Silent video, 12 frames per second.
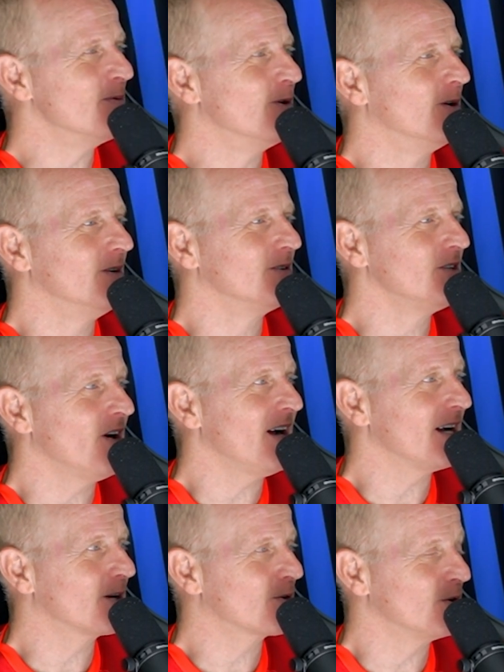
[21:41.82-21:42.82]
Moore,
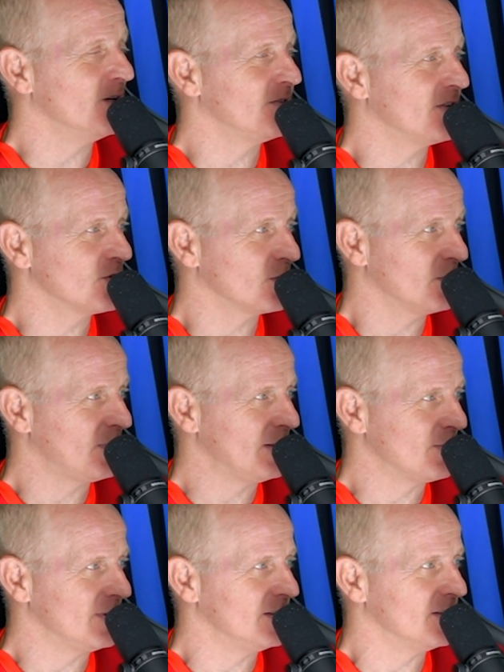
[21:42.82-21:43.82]
Johan Cruyff, those were the
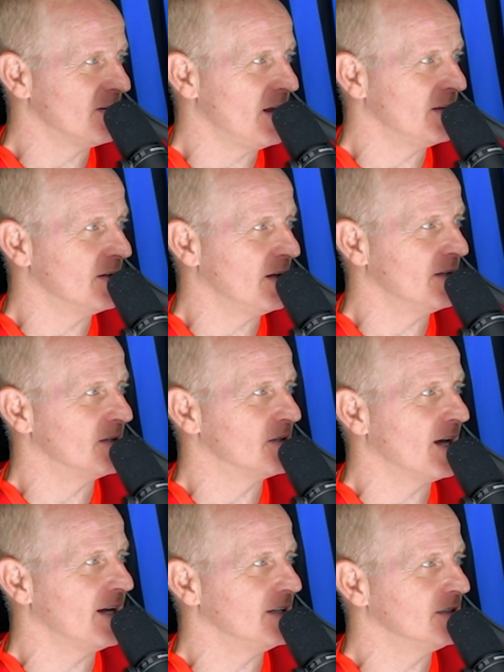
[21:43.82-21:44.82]
people in the
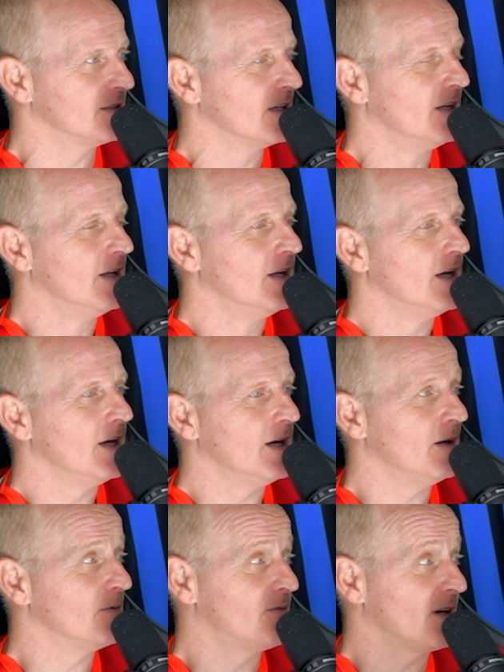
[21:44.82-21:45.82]
days.
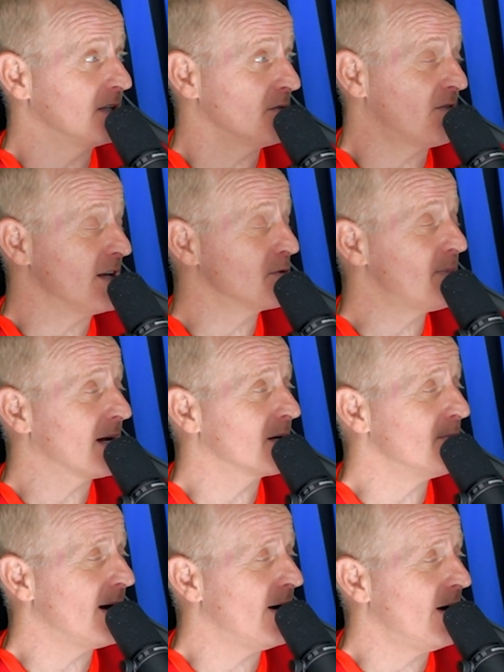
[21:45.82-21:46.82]
Franz
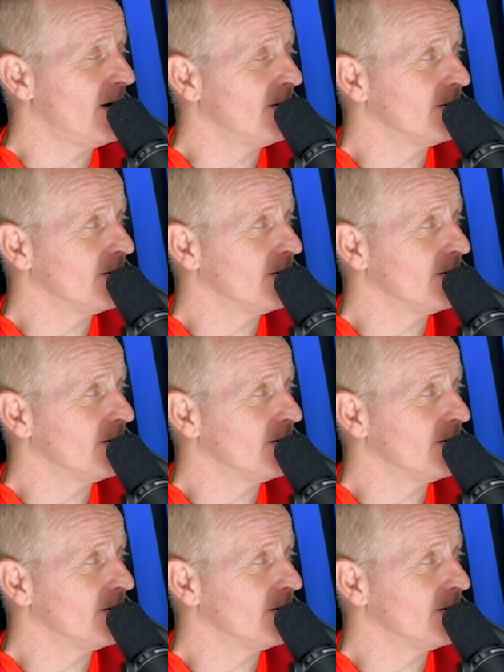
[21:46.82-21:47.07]
Beckenbauer.